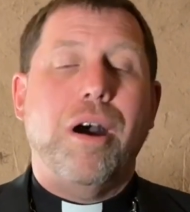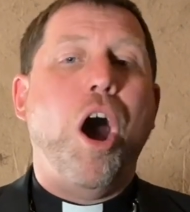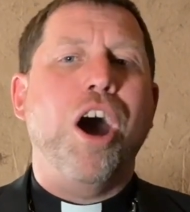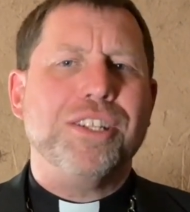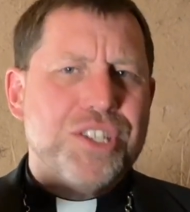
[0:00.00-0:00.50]

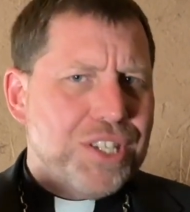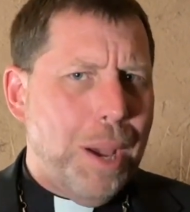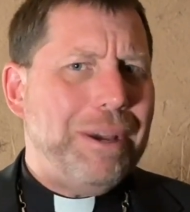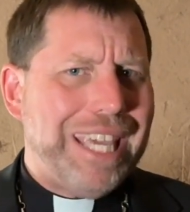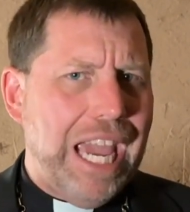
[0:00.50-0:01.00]
On
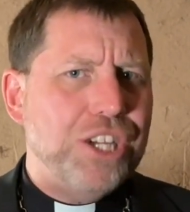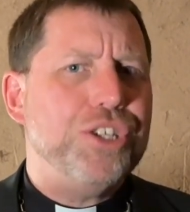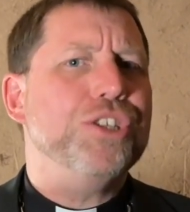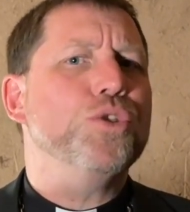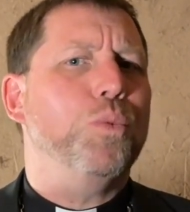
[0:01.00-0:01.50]
some
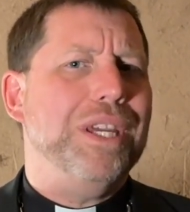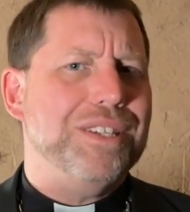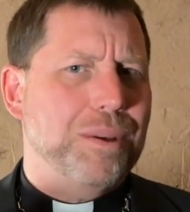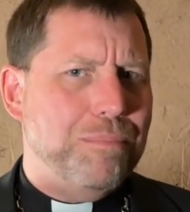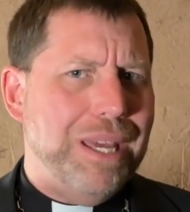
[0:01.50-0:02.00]
occasions, we
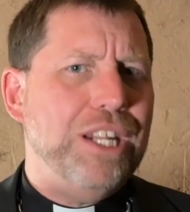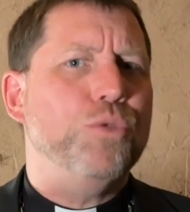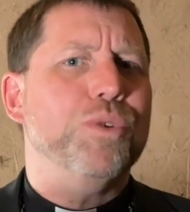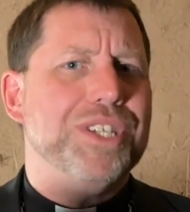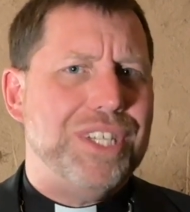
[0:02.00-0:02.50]
submitted
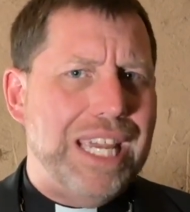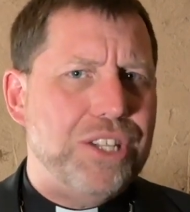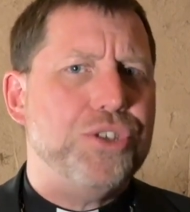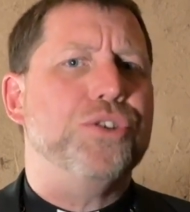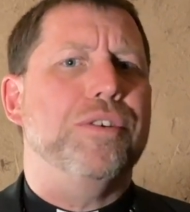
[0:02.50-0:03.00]

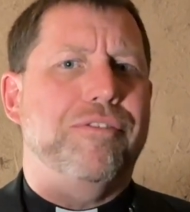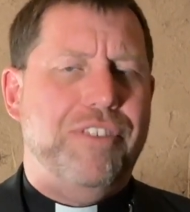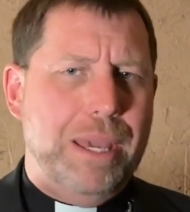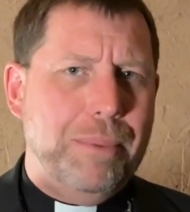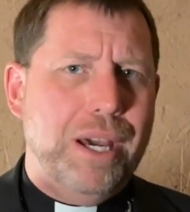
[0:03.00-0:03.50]
receipts to
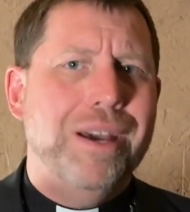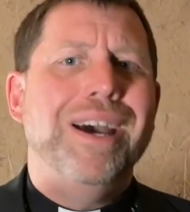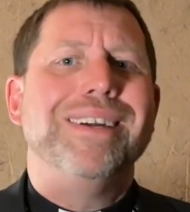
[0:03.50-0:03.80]
FEMA